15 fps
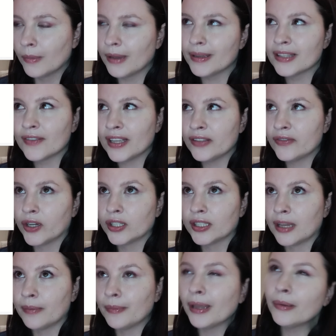Maybe it's vice
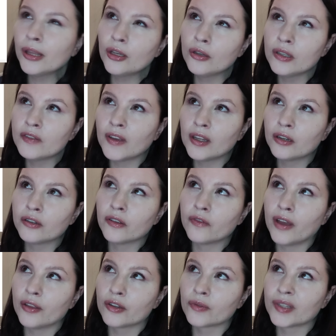versa. Maybe the goose
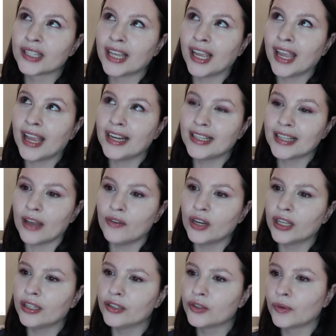feathers was
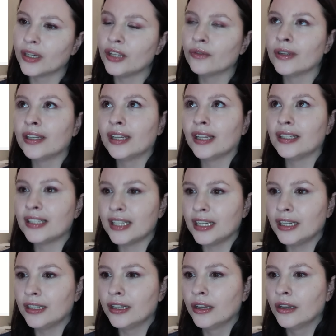$8.87 and the
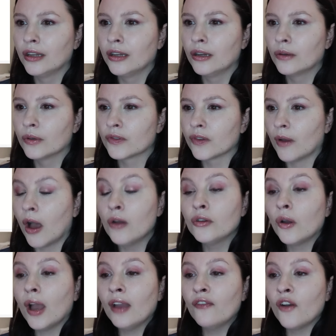$23.19 was for, oh
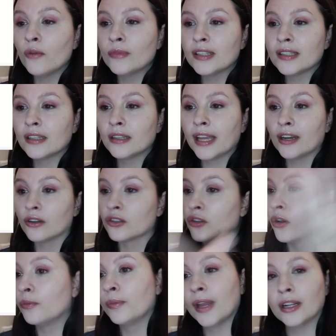no, I have foam listed later.
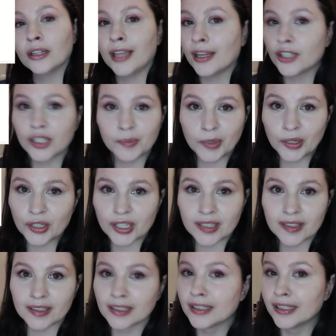So apparently I just
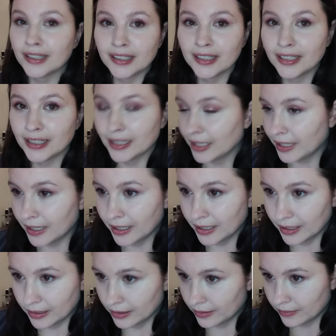purchased
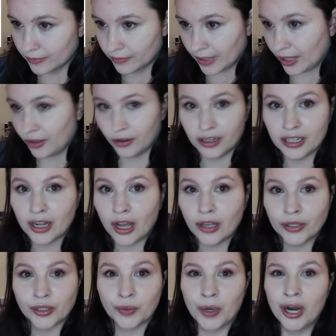like
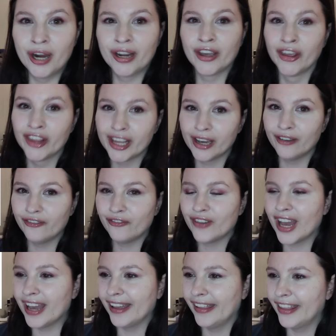$30 worth of
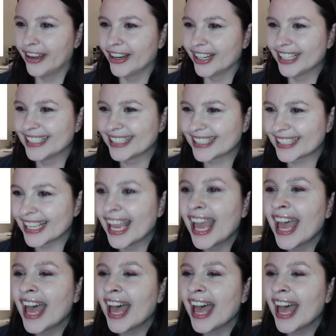feathers.